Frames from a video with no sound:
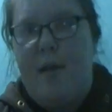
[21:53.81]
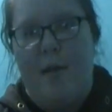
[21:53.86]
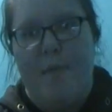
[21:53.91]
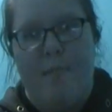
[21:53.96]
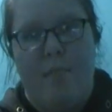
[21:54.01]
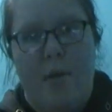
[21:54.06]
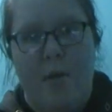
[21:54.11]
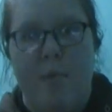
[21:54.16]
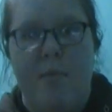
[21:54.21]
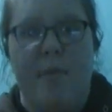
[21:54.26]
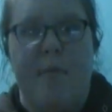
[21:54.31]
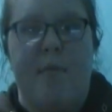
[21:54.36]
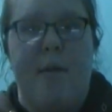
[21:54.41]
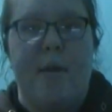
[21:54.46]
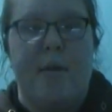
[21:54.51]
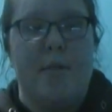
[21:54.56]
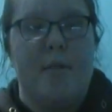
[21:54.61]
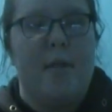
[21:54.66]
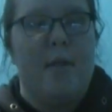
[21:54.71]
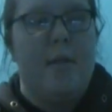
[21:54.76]
They meet with
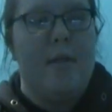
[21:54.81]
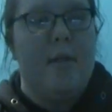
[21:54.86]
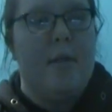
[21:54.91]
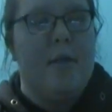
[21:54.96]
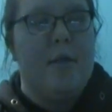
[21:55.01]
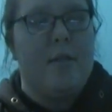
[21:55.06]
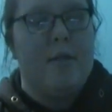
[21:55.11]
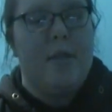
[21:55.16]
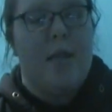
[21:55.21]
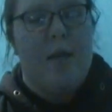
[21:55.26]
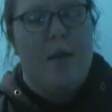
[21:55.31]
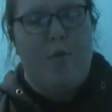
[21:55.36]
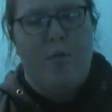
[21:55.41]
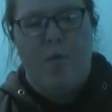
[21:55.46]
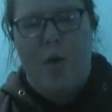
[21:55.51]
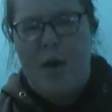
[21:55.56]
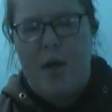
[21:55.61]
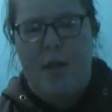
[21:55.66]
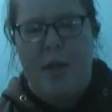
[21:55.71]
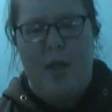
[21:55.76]
Rex Igneous,
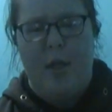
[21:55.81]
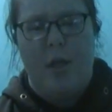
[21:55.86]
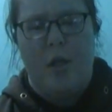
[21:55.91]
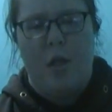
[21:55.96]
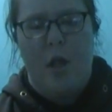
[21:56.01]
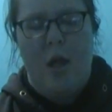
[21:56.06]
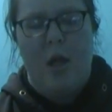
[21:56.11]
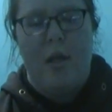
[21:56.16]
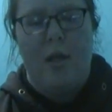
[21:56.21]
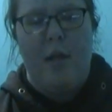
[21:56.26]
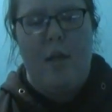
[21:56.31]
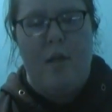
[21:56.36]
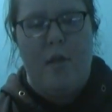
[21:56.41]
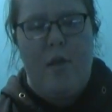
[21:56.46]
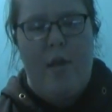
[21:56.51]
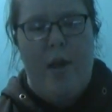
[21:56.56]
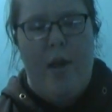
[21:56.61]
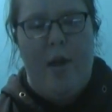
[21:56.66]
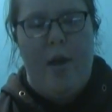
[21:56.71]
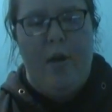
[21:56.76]
they run into
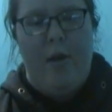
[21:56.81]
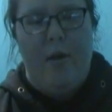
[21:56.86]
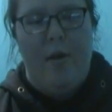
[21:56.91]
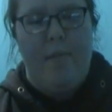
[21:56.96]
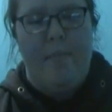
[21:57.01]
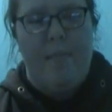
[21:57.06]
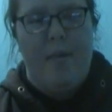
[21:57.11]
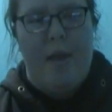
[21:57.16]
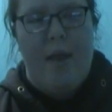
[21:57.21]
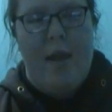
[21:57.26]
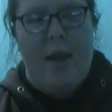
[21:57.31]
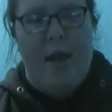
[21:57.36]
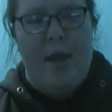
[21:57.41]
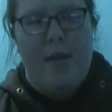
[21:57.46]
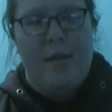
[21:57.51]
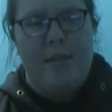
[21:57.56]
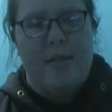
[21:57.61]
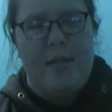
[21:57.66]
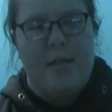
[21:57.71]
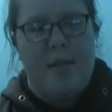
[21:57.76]
Claudia there,
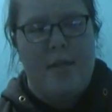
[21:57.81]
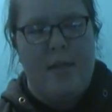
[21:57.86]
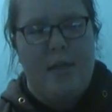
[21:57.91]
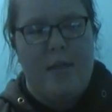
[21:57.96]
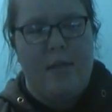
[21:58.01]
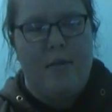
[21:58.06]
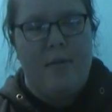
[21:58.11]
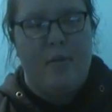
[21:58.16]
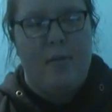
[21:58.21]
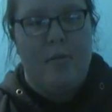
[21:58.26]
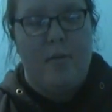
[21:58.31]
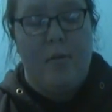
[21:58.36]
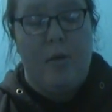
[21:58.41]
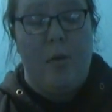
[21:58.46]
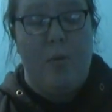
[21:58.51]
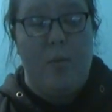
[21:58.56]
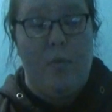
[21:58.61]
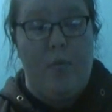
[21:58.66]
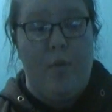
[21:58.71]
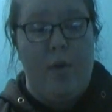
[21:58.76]
and,
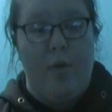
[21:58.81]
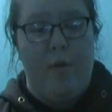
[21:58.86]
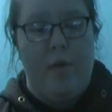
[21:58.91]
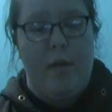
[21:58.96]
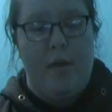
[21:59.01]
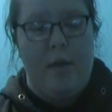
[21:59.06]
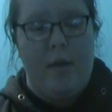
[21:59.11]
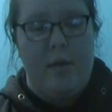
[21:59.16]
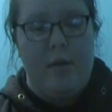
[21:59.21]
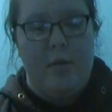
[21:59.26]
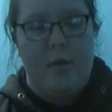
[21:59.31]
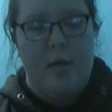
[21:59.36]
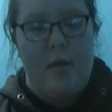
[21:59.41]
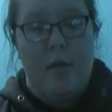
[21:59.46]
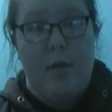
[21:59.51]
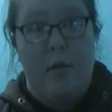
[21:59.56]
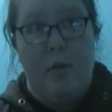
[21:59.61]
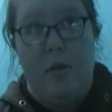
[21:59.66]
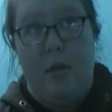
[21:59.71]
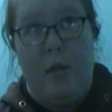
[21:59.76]
along with Viren and
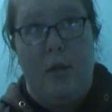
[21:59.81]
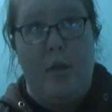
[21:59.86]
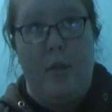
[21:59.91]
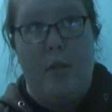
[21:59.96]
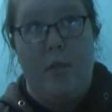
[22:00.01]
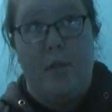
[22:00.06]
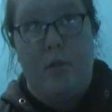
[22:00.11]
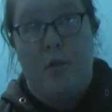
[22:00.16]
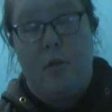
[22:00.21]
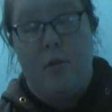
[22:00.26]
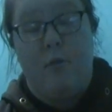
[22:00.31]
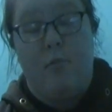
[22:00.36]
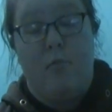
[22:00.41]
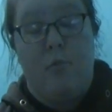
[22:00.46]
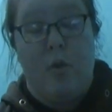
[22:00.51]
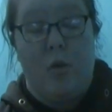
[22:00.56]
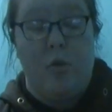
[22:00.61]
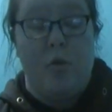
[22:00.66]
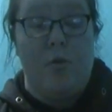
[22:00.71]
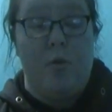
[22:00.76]
Claudia's,
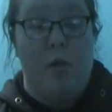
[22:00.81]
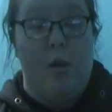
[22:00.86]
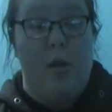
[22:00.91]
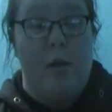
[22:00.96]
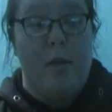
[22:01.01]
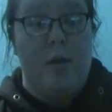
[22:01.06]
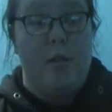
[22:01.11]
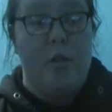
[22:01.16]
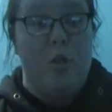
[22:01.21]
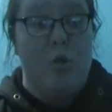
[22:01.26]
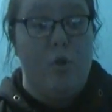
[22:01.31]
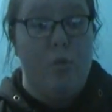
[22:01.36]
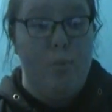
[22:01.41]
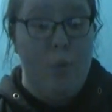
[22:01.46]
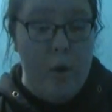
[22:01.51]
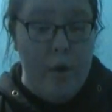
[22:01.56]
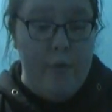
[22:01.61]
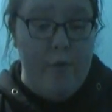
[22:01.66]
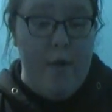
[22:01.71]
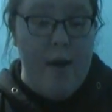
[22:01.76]
also Claudia's new
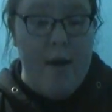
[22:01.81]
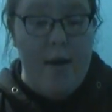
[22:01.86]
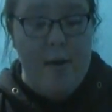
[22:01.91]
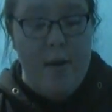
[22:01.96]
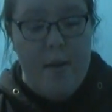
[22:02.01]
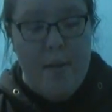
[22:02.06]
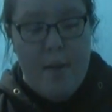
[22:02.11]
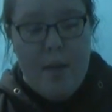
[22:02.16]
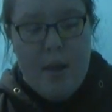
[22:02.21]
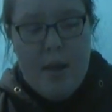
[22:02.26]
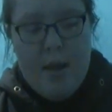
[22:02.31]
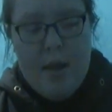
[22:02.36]
boyfriend,